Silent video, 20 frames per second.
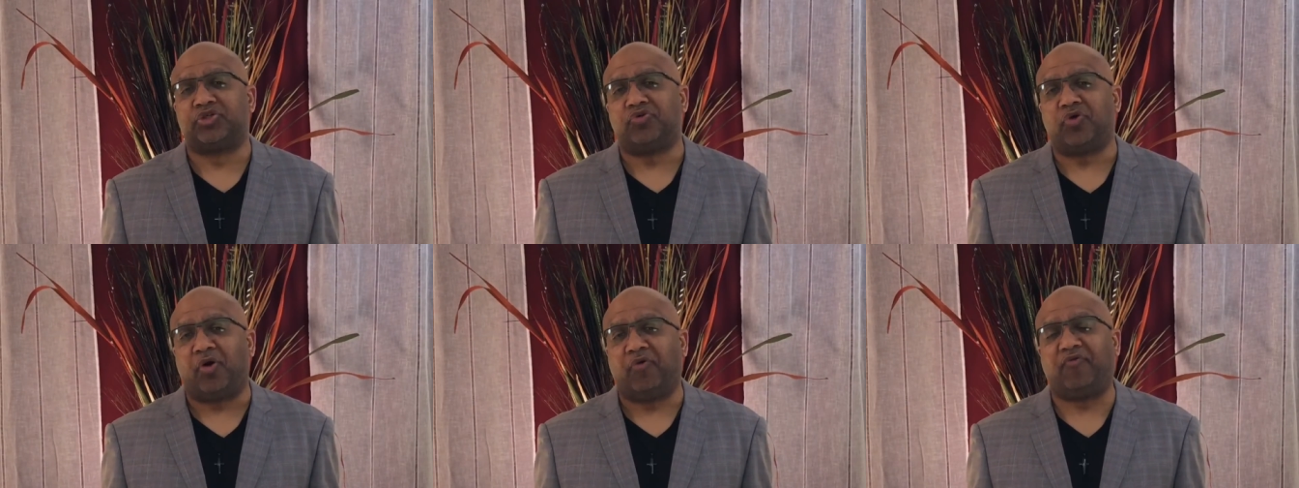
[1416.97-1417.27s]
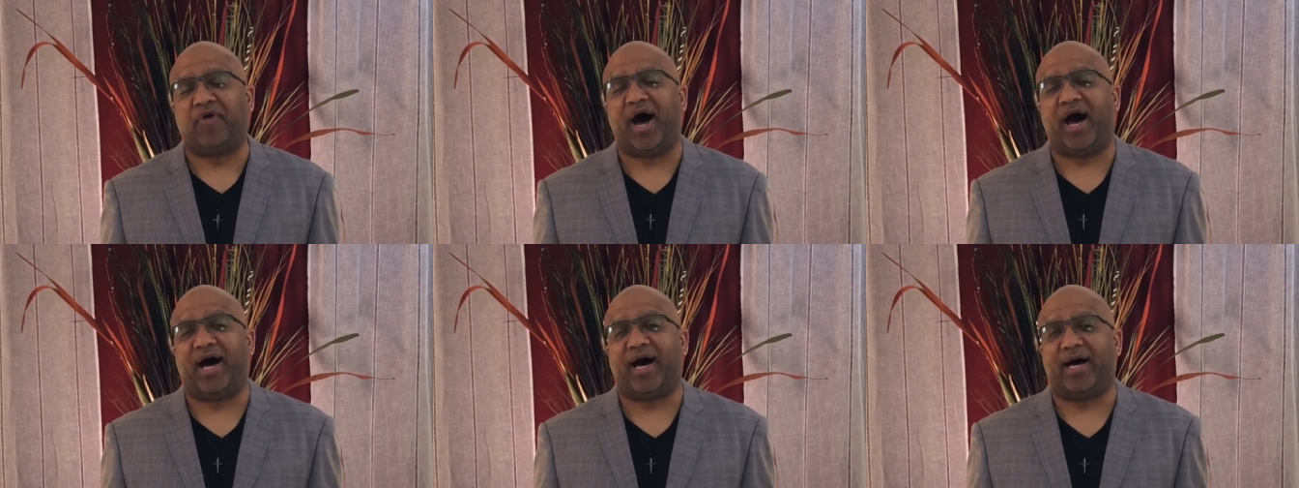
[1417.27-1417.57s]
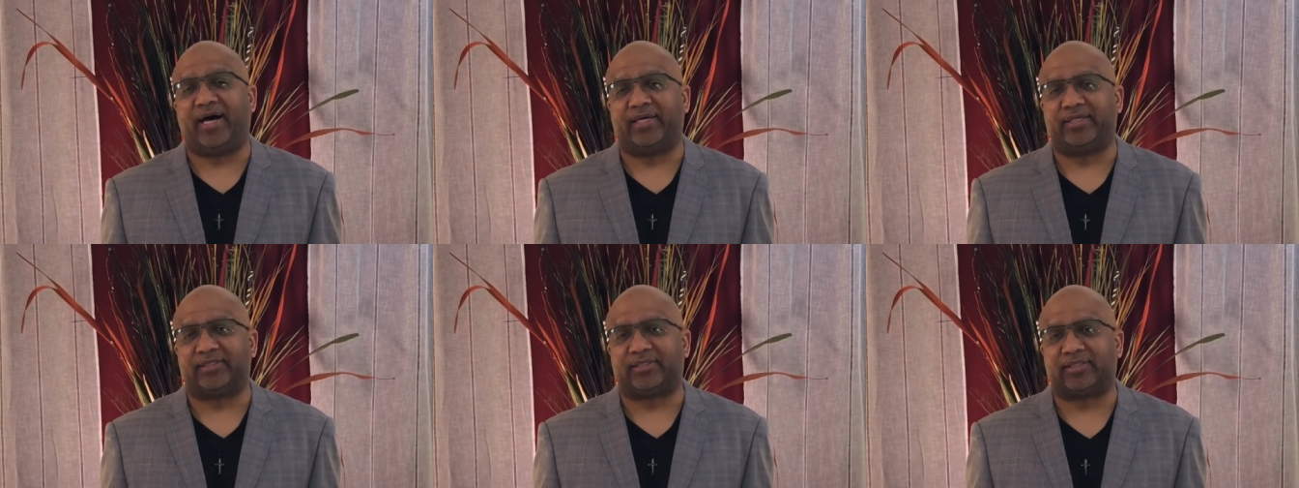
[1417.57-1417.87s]
to
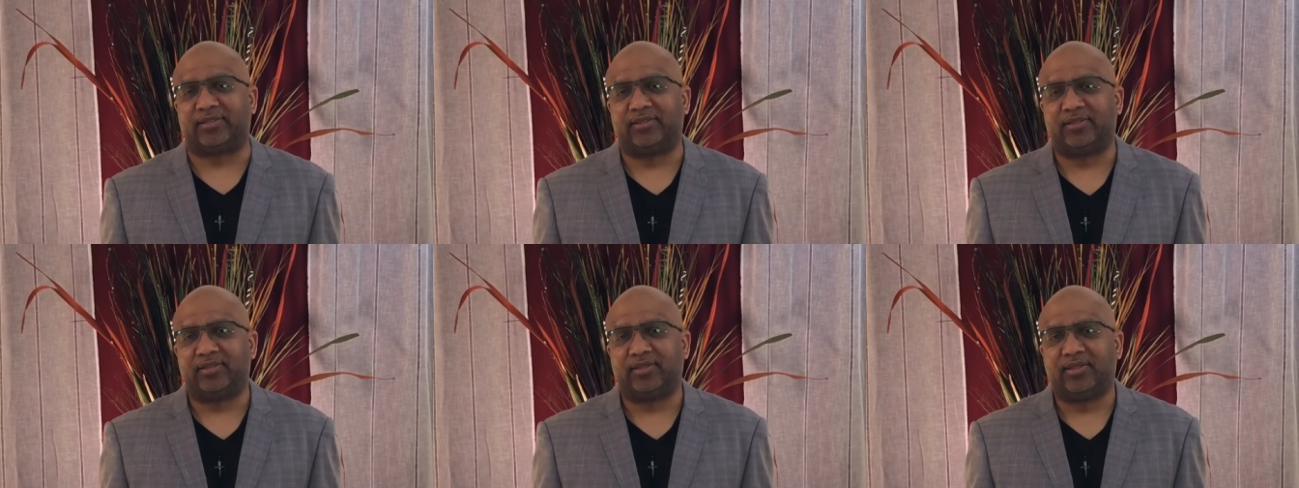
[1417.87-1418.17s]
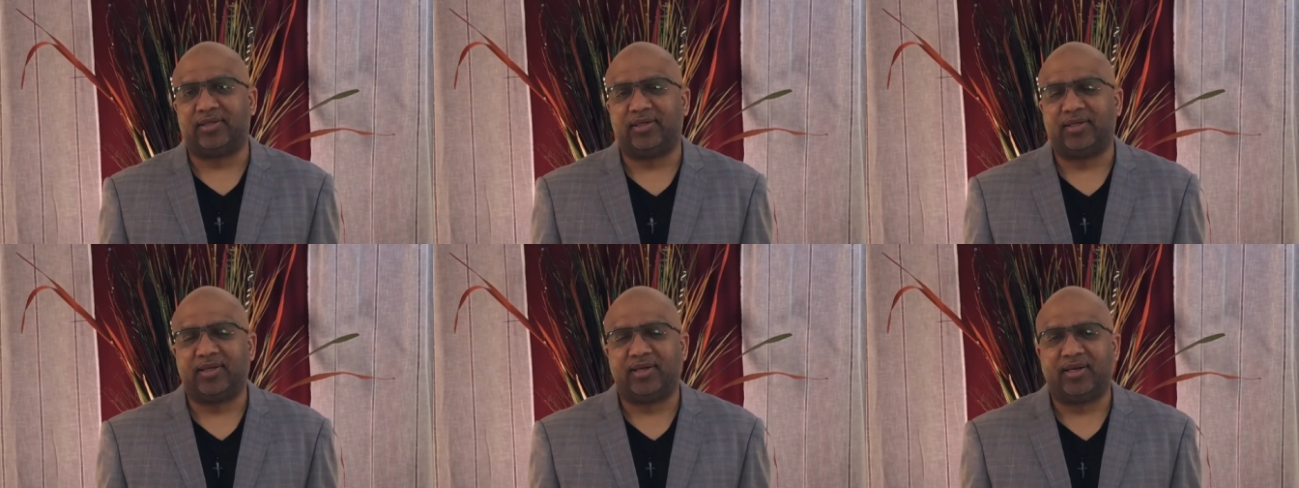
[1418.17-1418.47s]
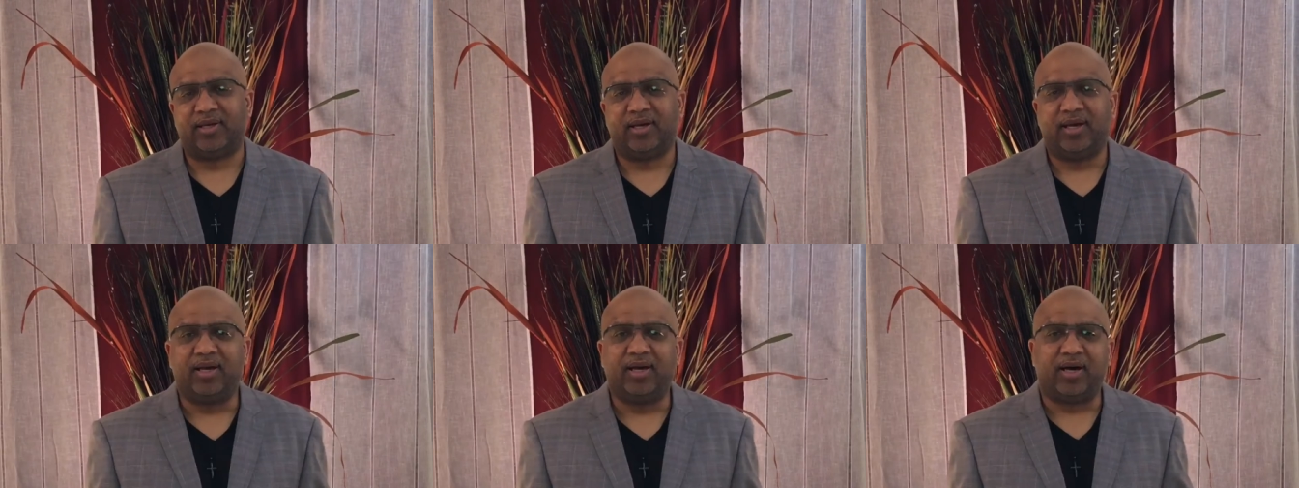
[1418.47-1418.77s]
arise
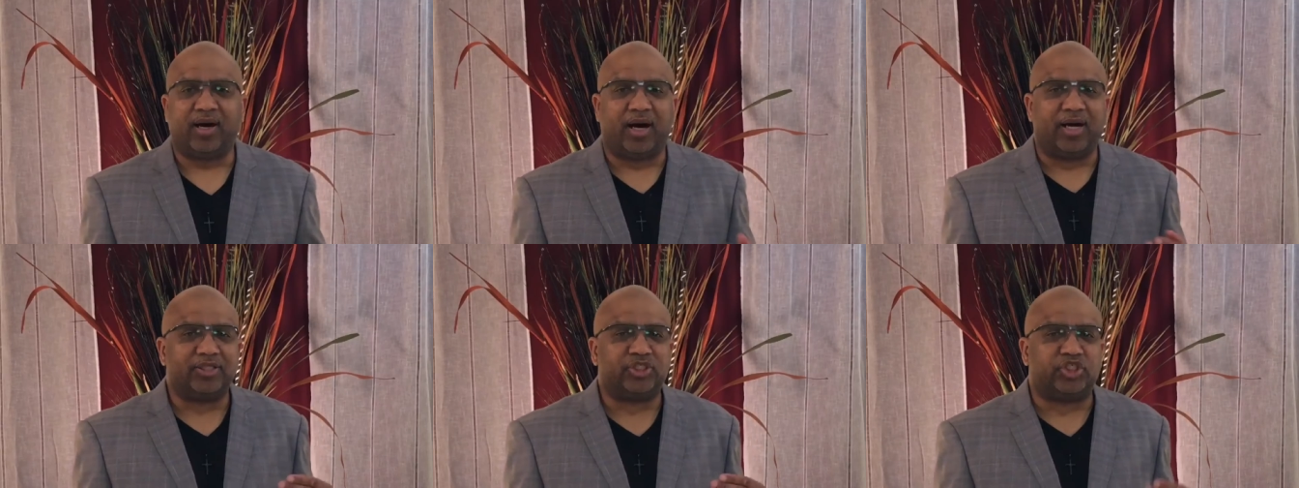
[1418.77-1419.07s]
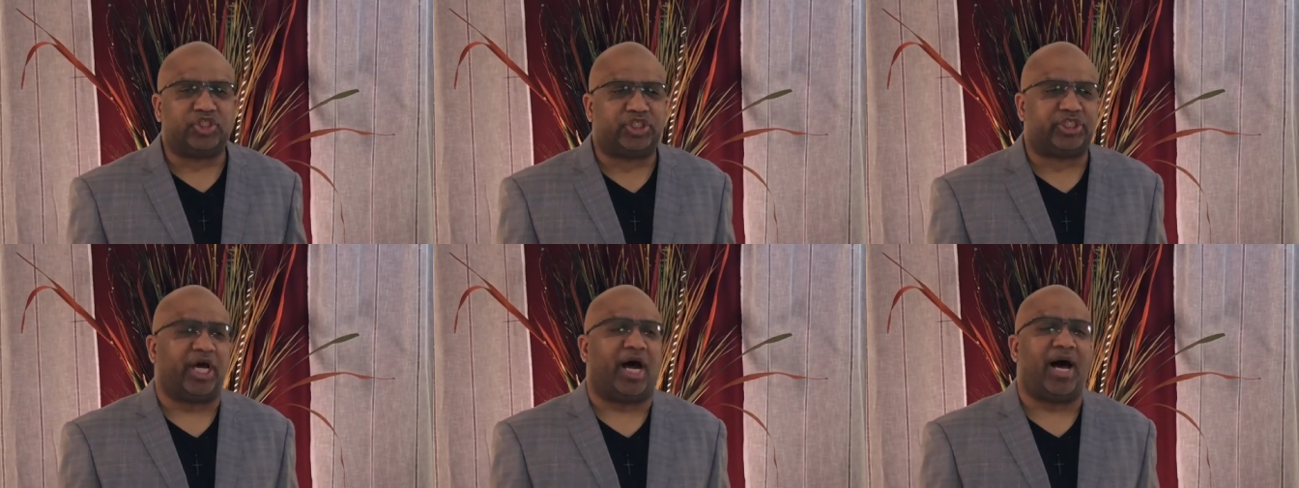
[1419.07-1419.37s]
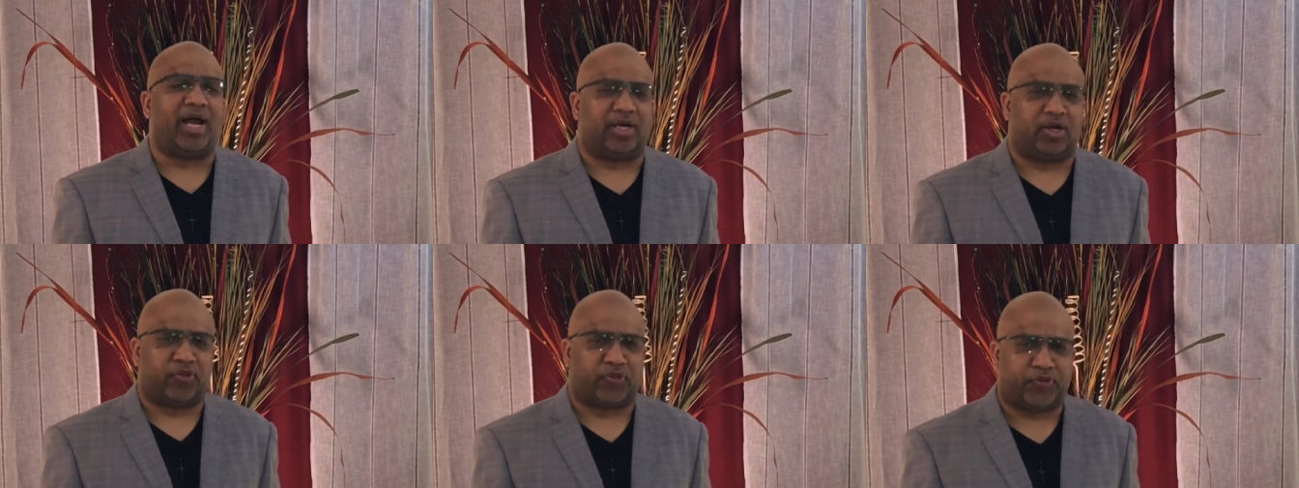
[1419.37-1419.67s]
a
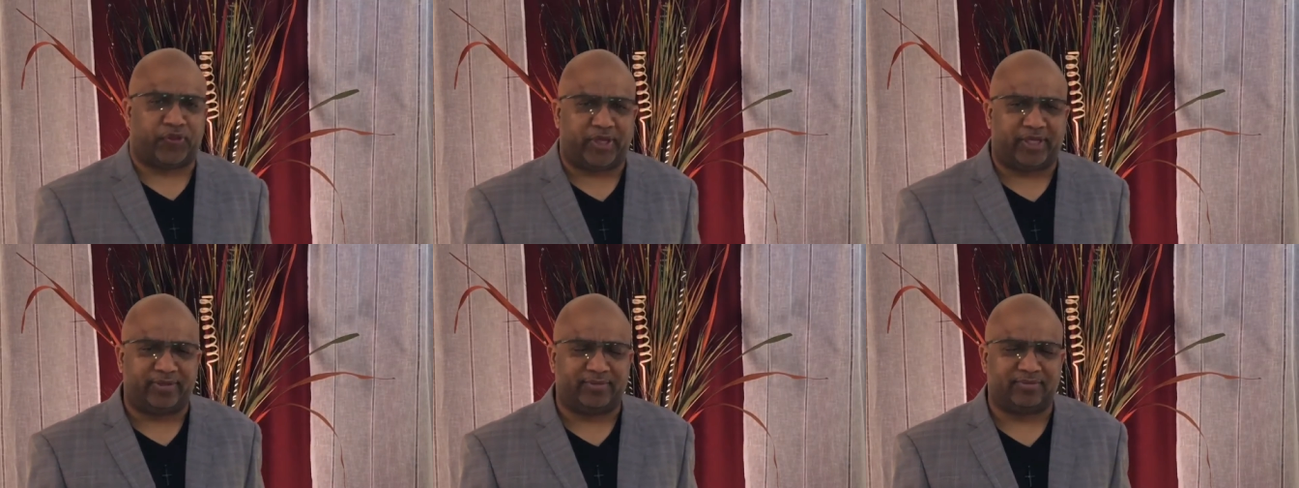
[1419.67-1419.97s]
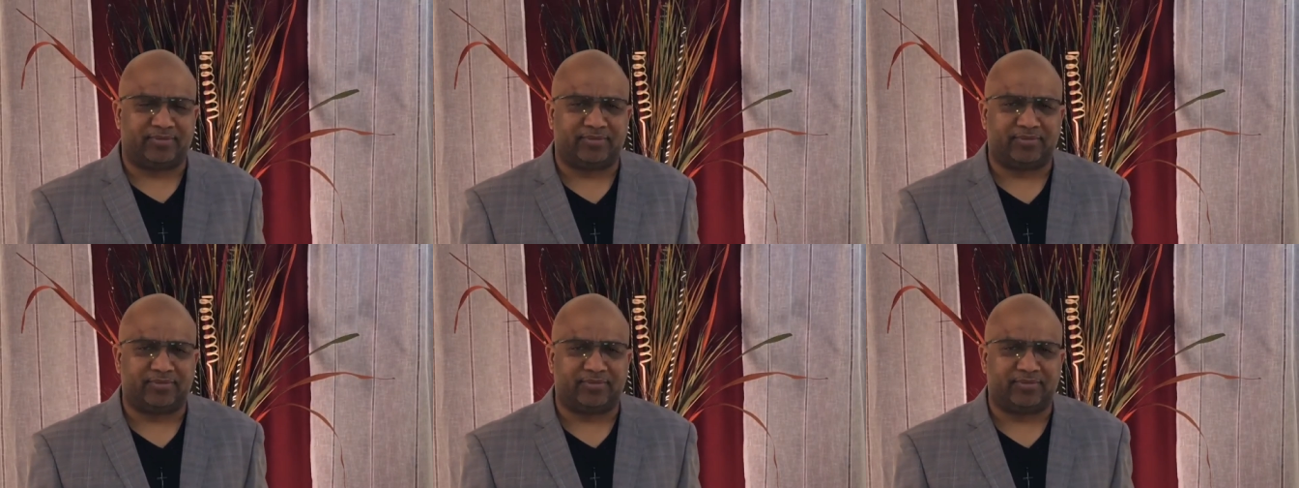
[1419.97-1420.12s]
Jonathan